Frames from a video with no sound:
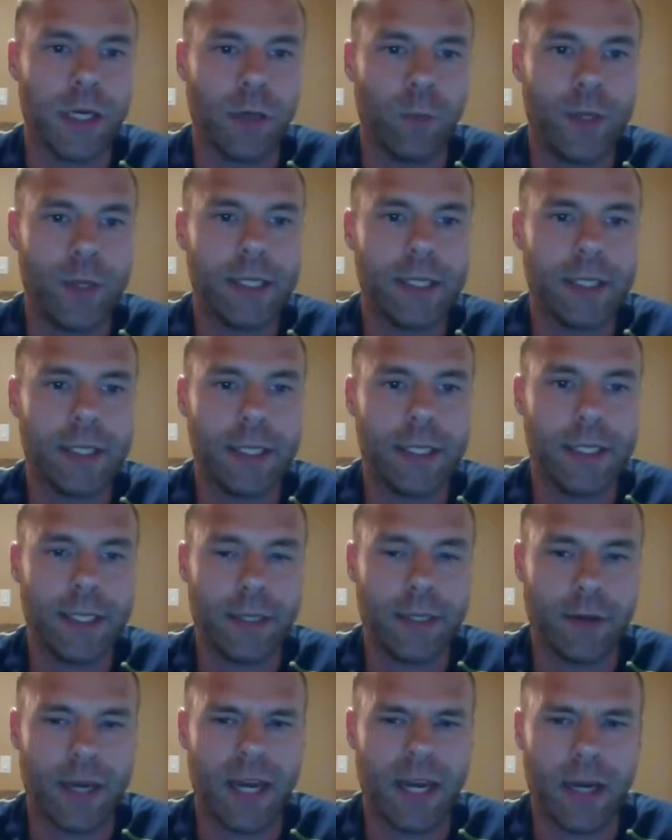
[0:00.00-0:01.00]
weekly,
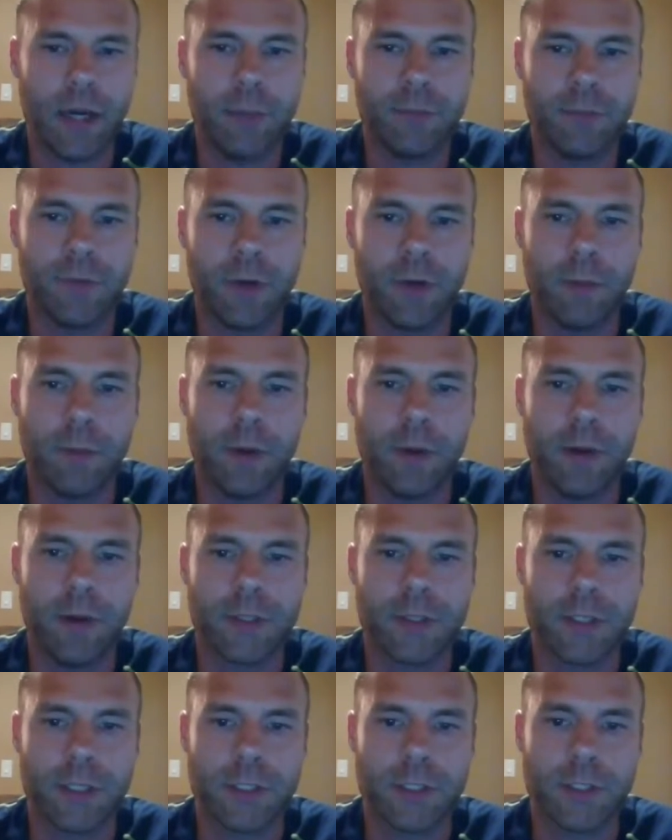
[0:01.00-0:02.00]
kind of upfront
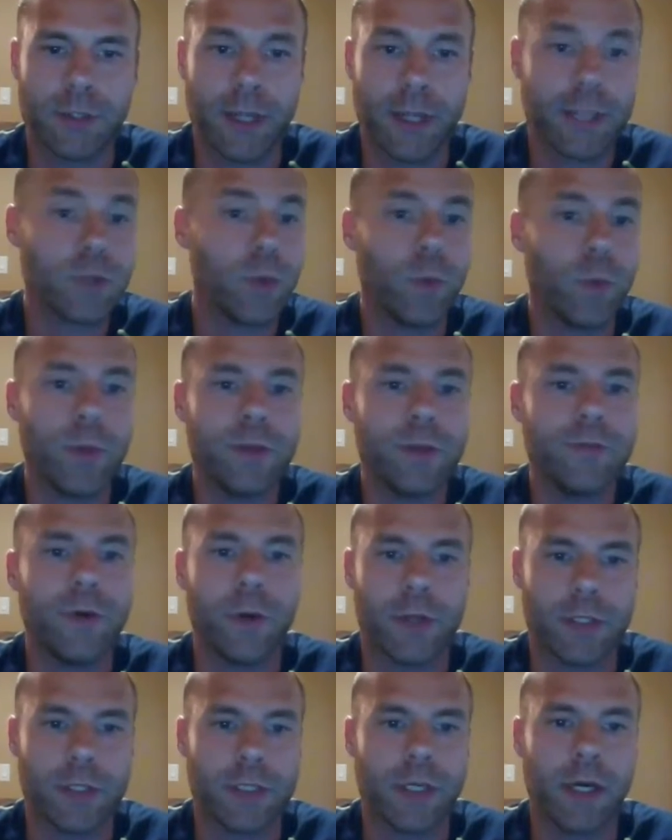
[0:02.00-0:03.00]
bonuses. So that's what we
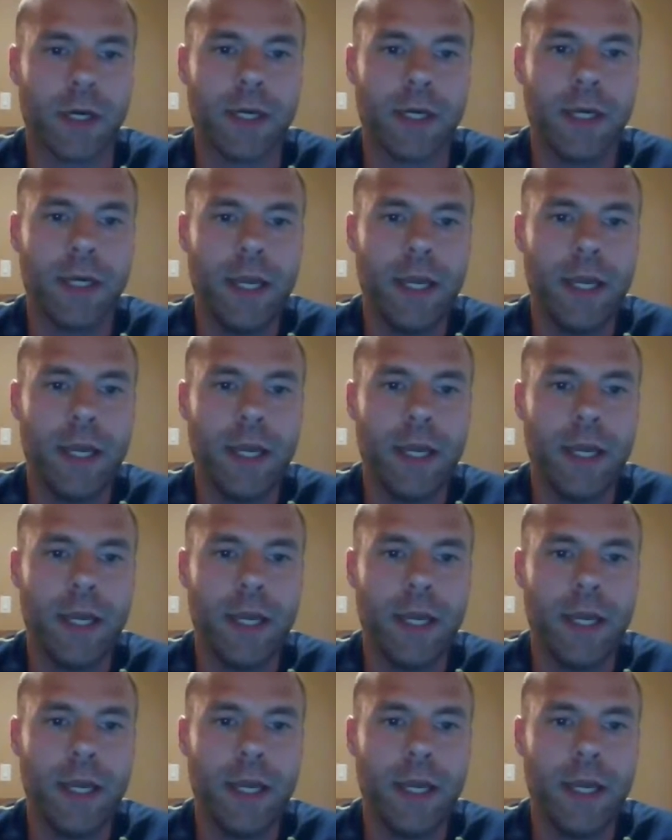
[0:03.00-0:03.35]
focus on.